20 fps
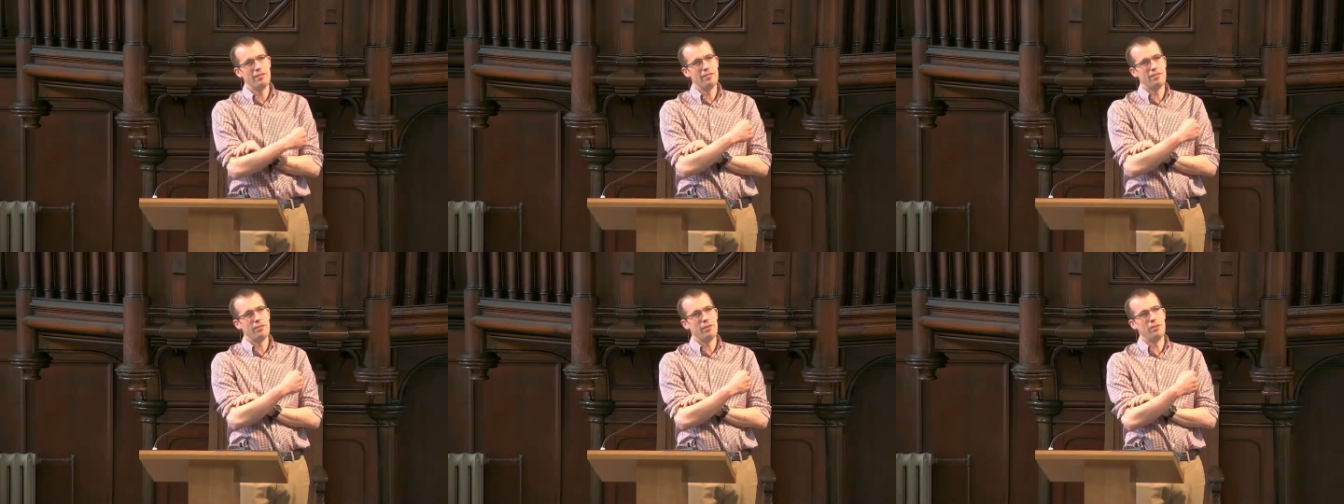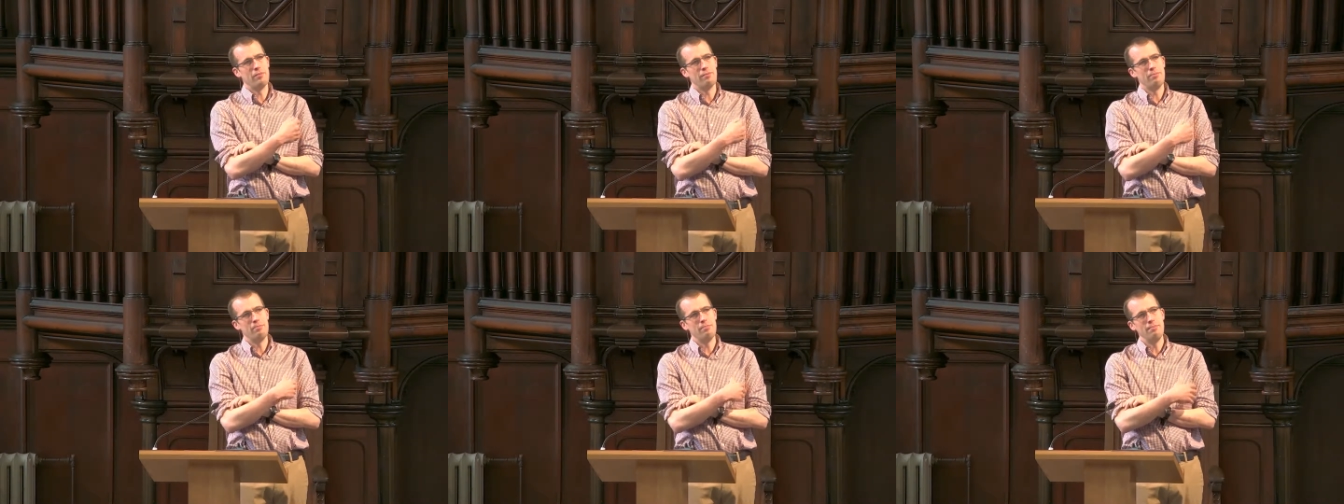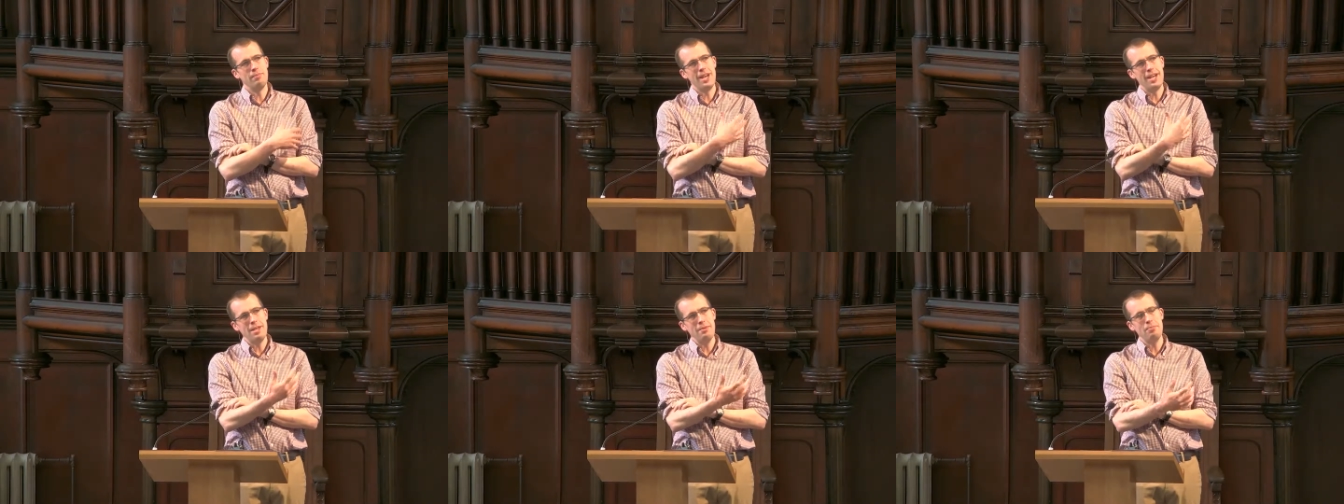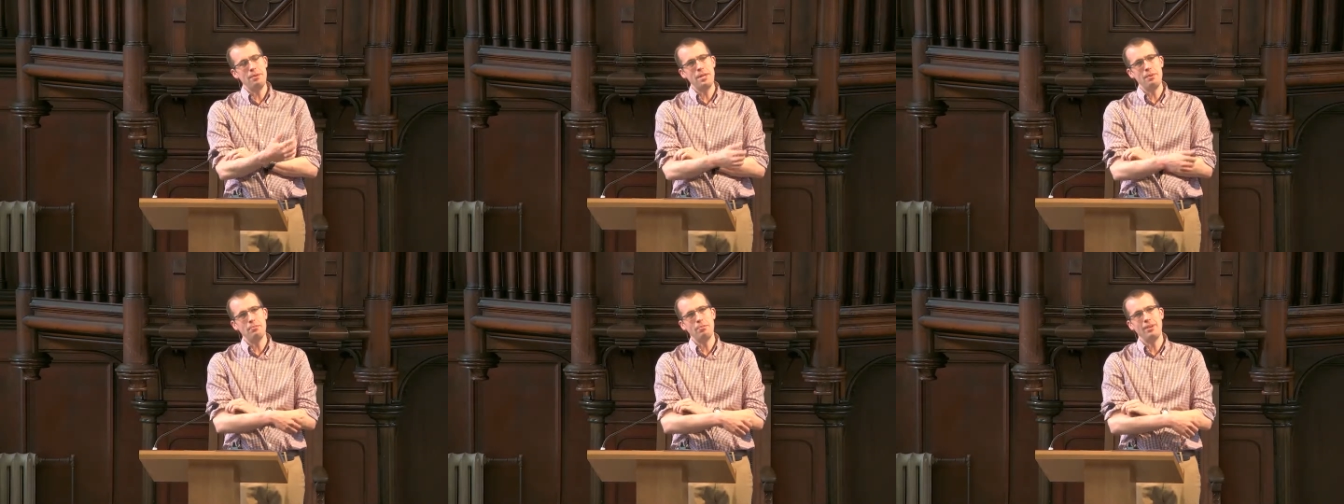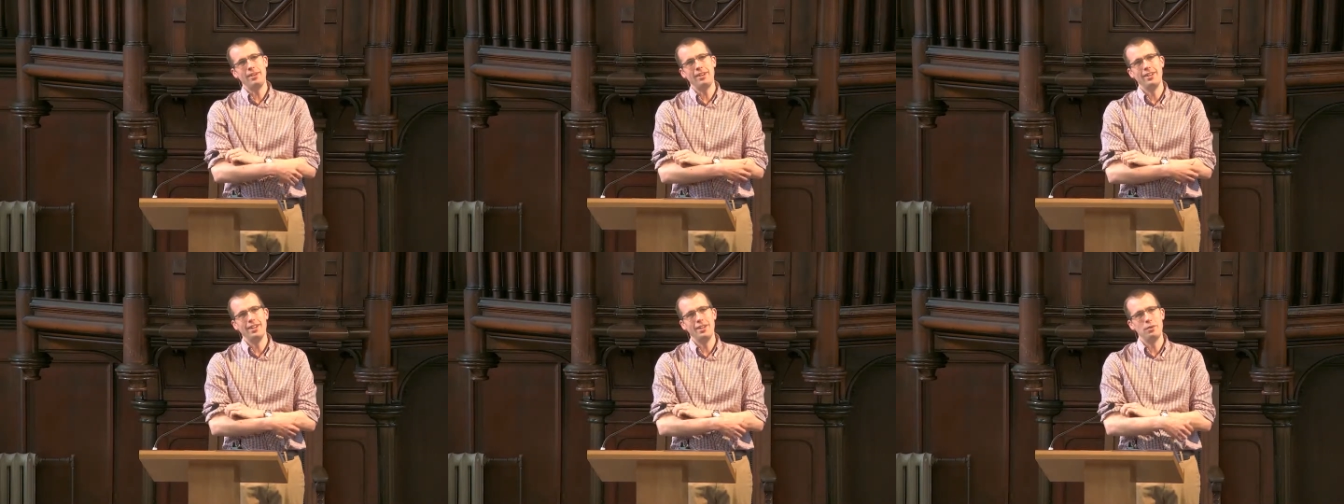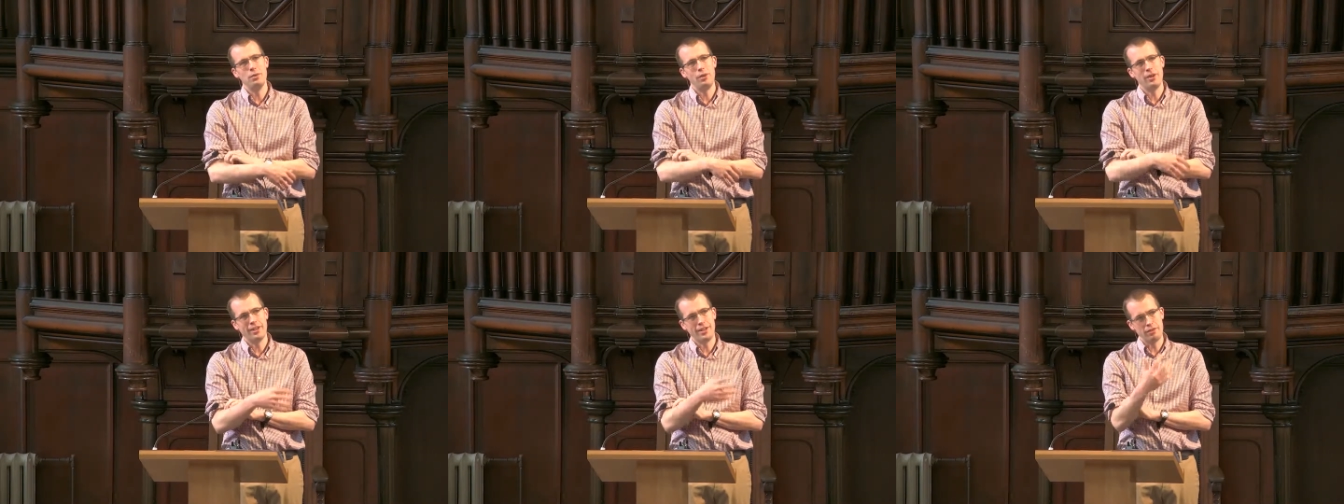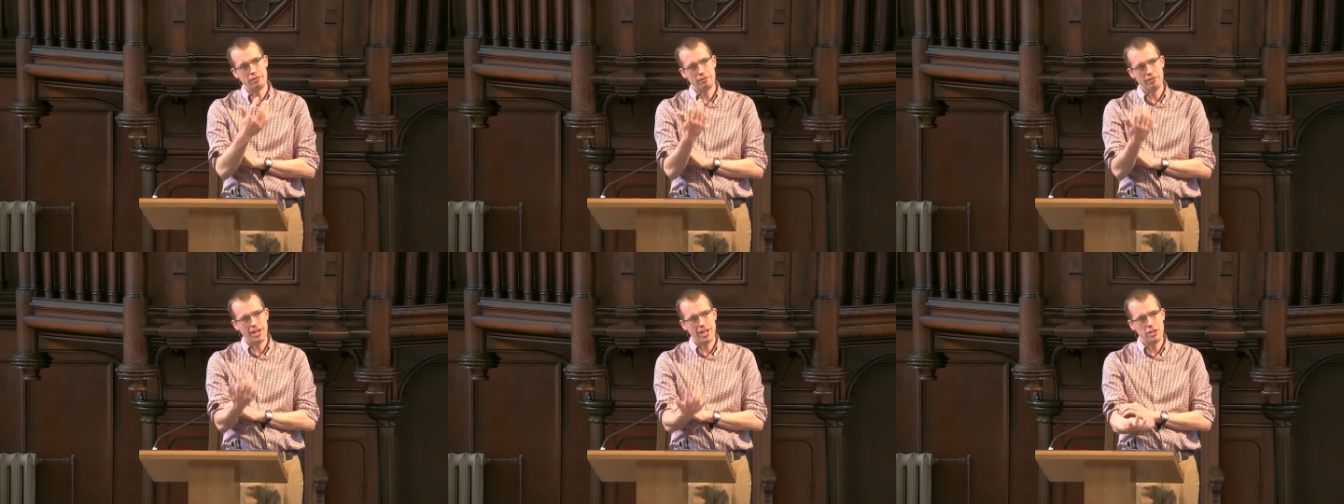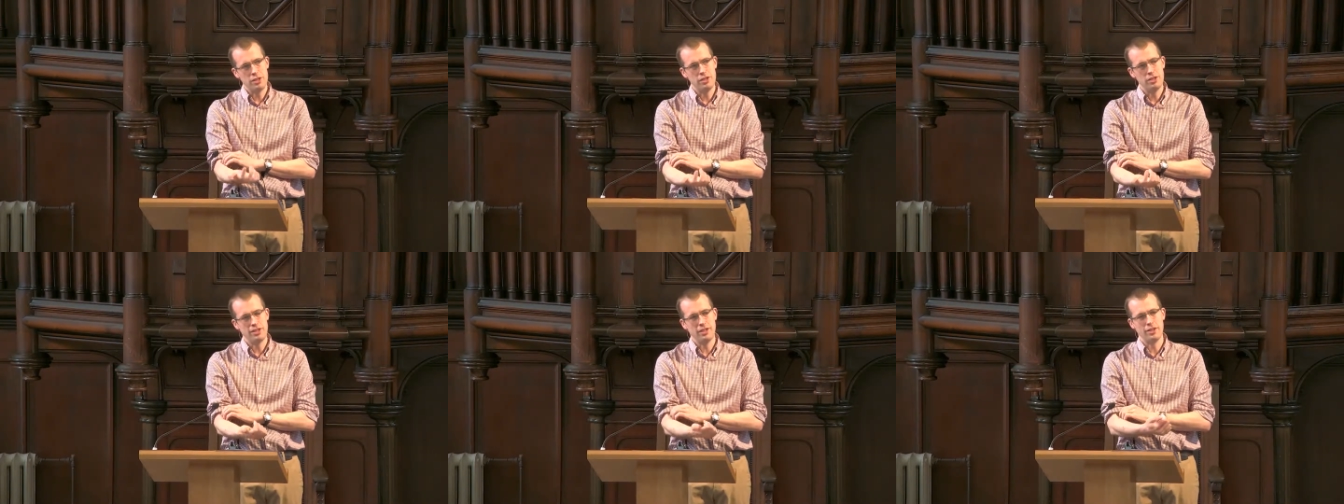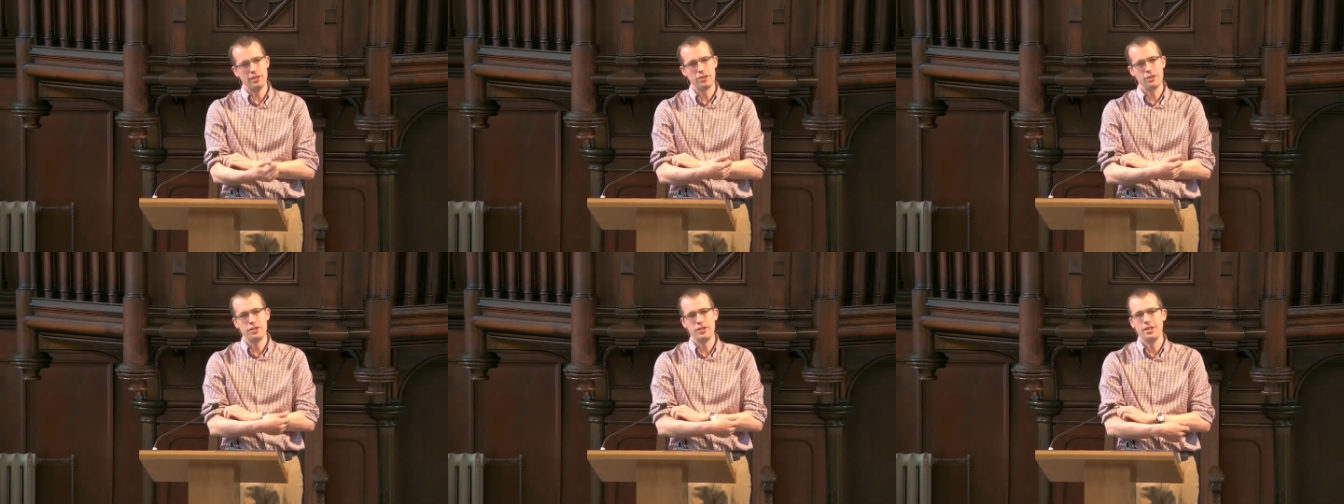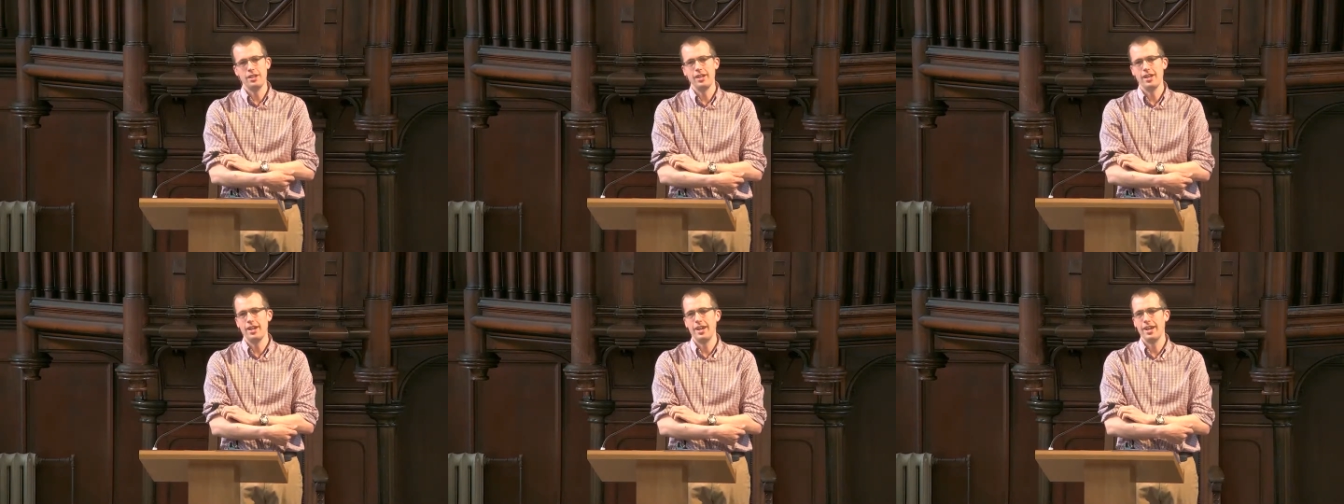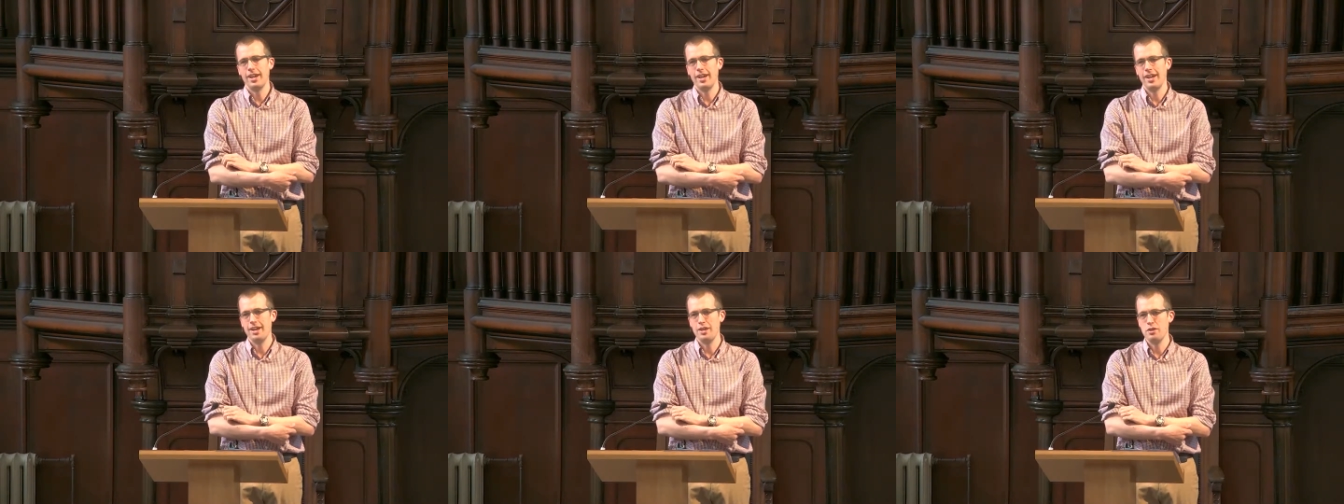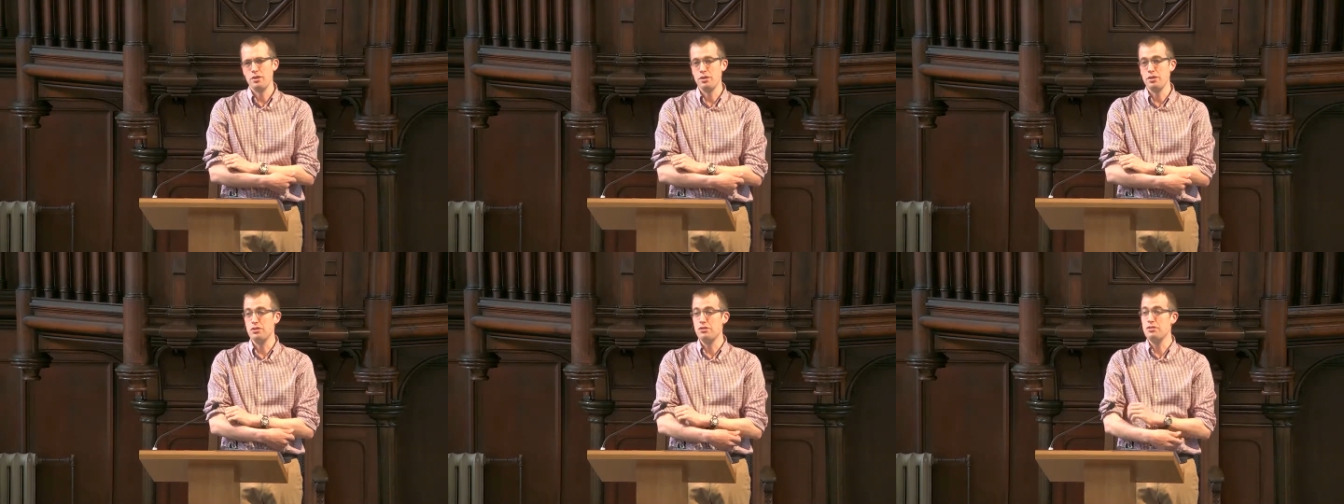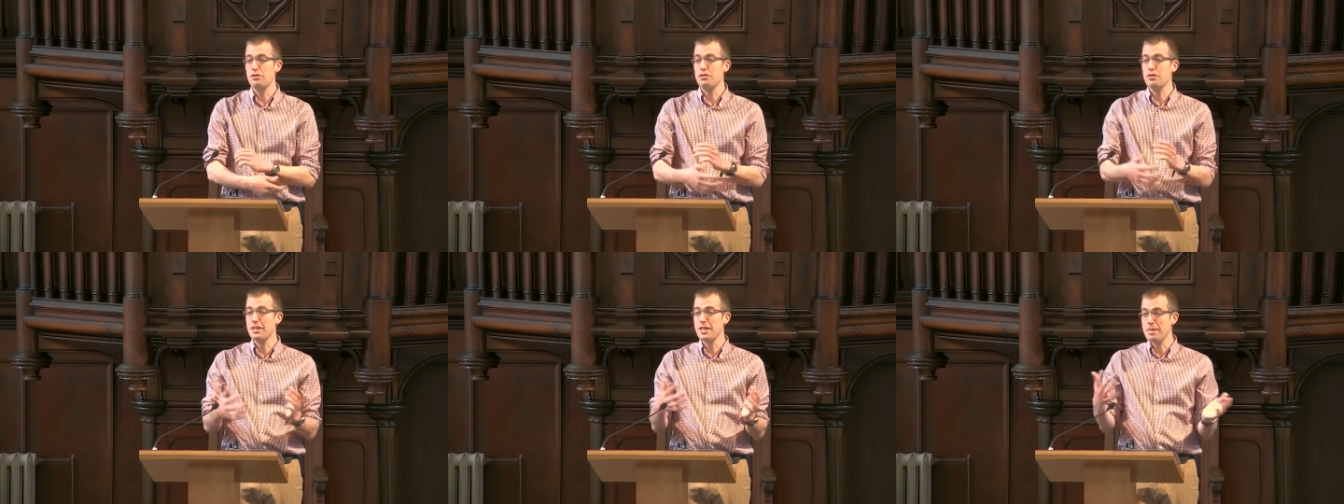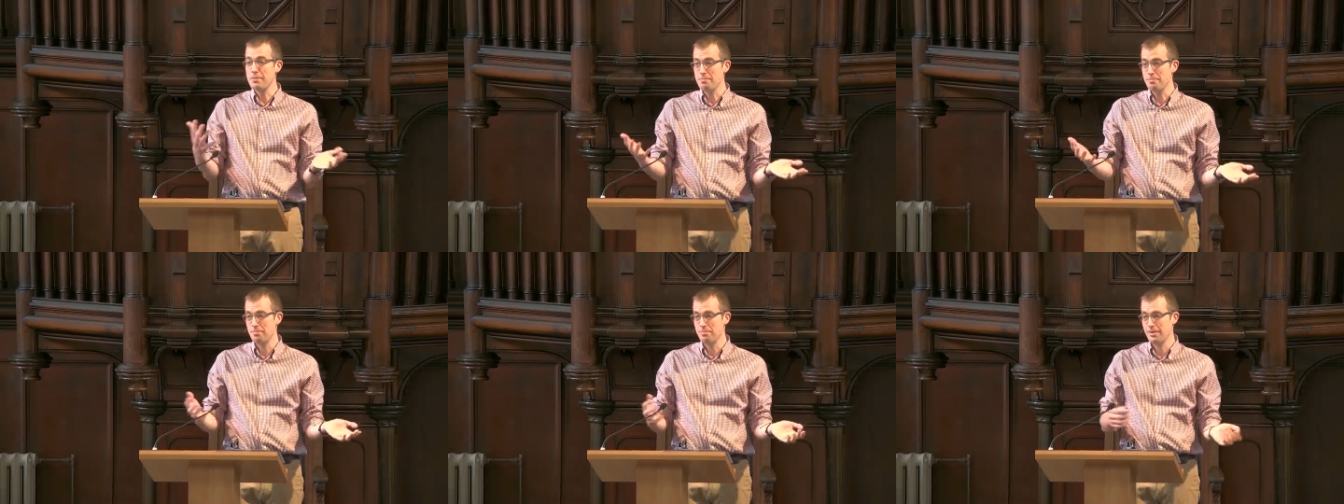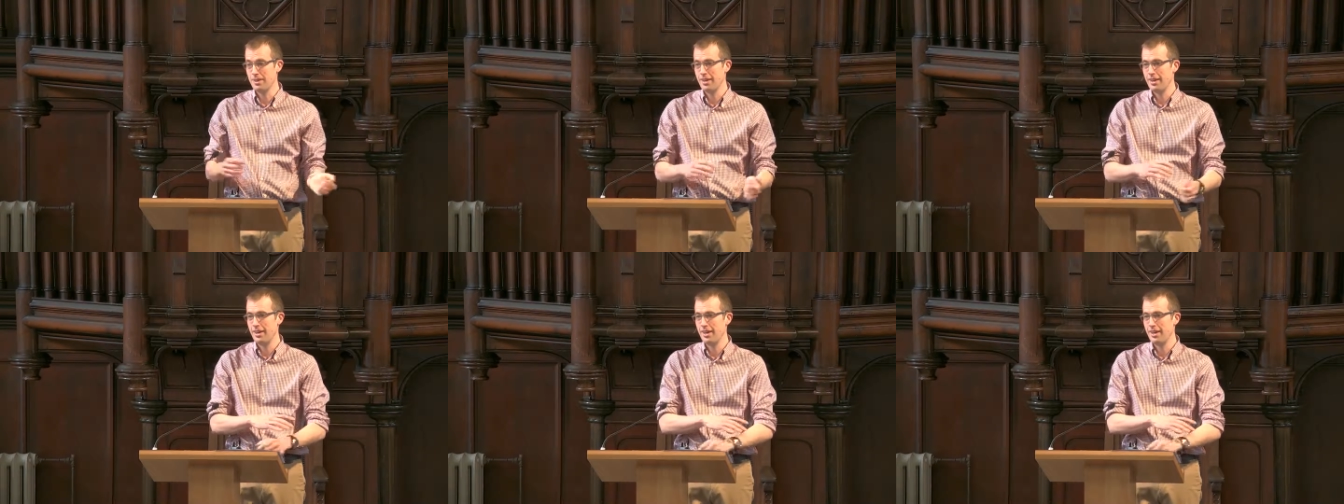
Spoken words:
For many people who are adventurers, the dream